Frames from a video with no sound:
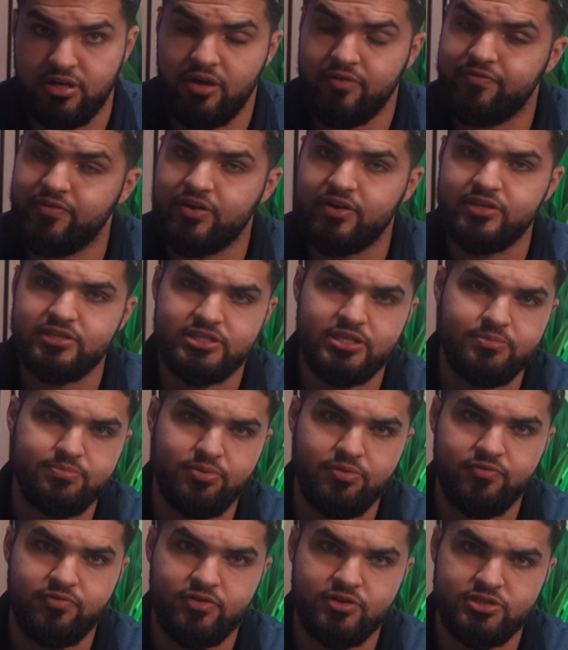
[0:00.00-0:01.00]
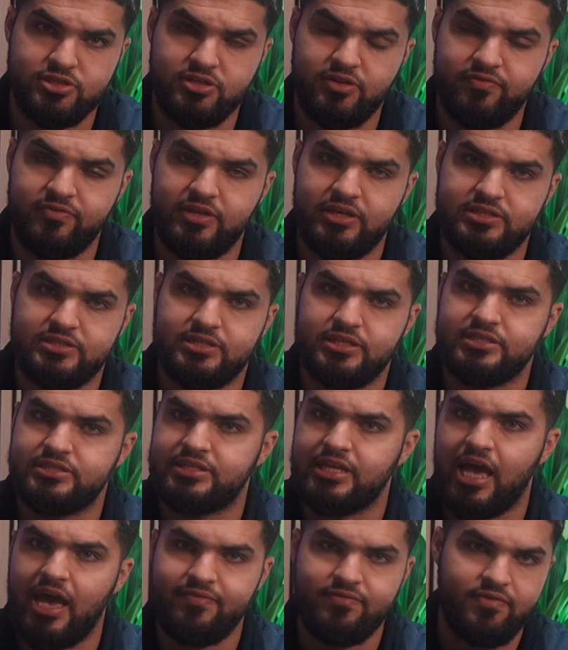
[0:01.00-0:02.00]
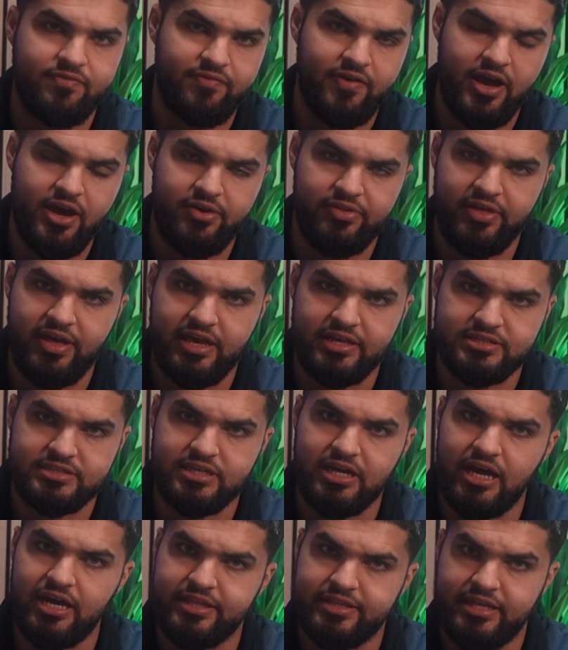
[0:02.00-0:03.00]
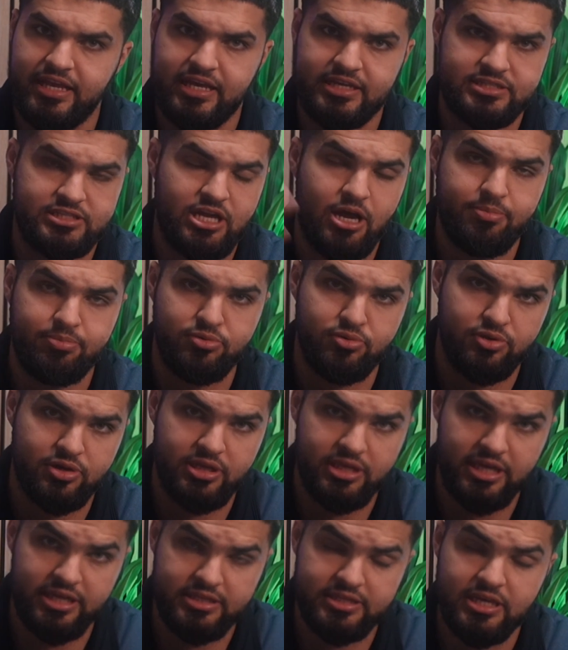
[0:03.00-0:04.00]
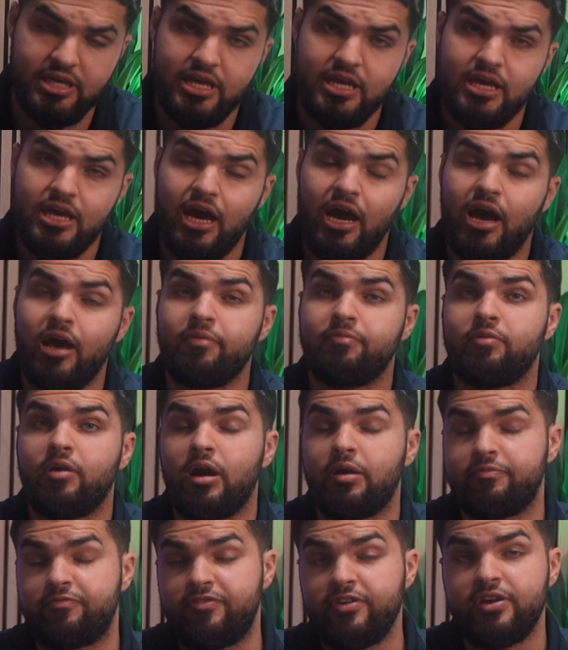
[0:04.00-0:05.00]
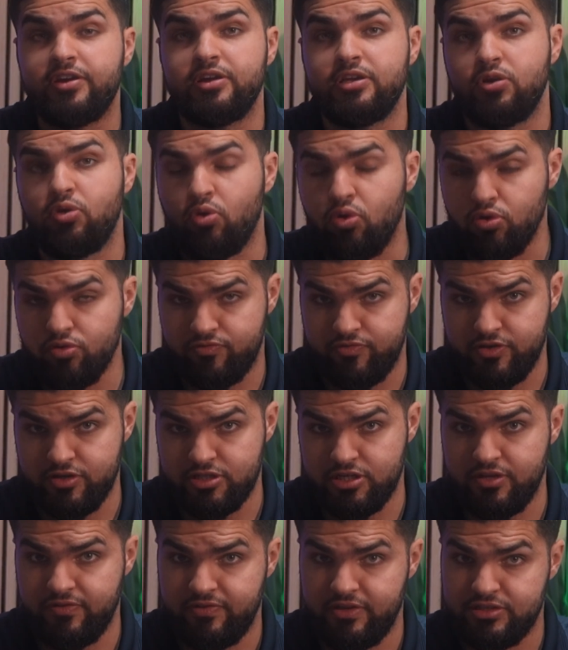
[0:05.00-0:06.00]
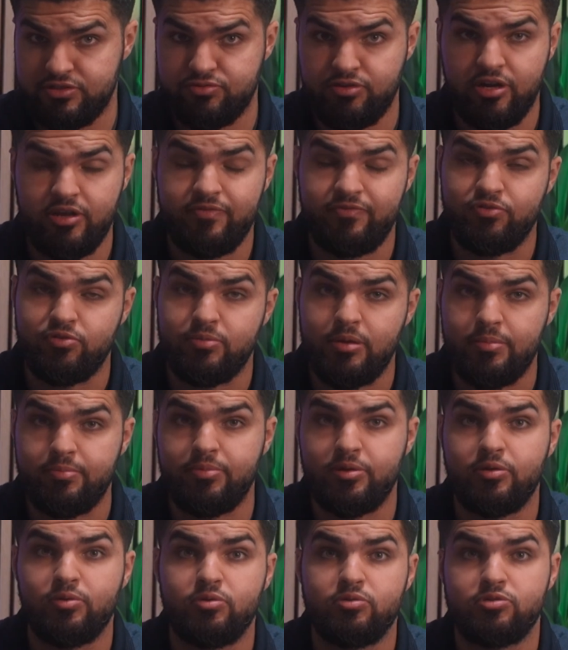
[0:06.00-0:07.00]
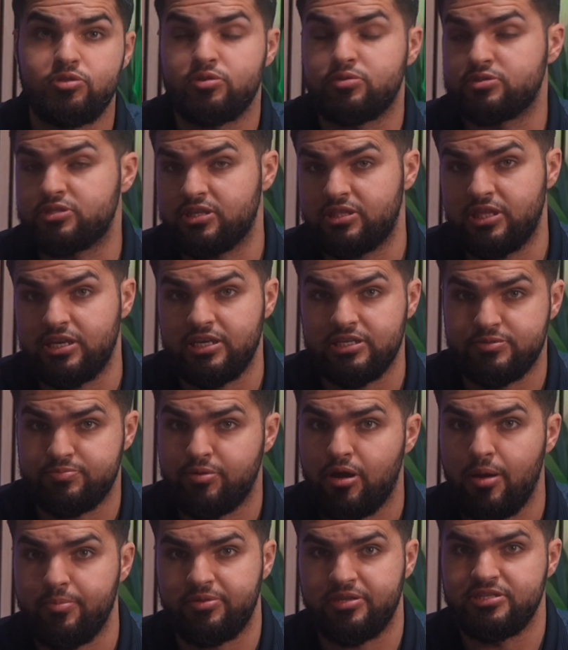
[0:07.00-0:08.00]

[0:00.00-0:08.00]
A very simple version of this is to have a file that has context, uploading it. A very old version of this, right? If you remember, there was a thing as prompt